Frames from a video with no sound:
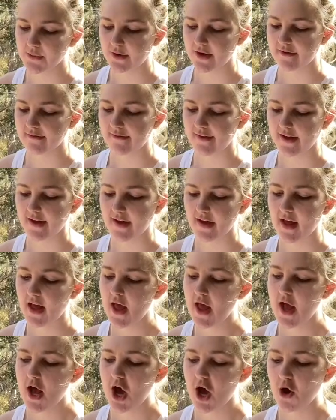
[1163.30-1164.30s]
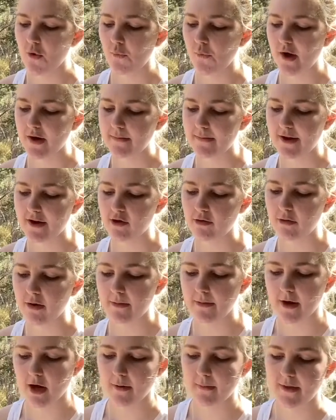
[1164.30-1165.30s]
feet. A 1-bedroom
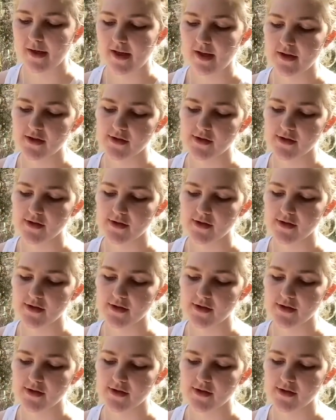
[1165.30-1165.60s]
apartment,